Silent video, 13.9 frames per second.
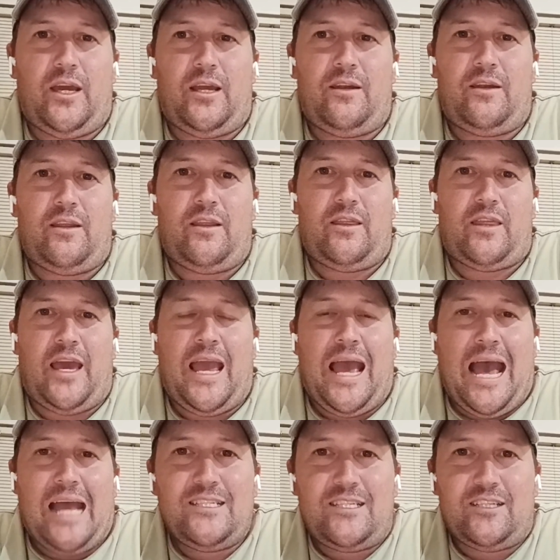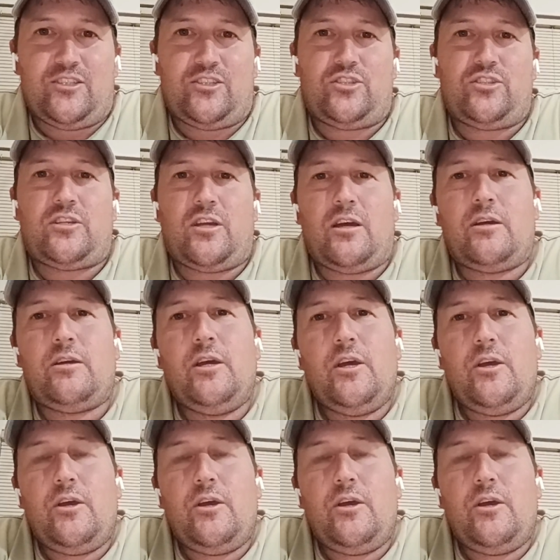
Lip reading: and they hunt it. So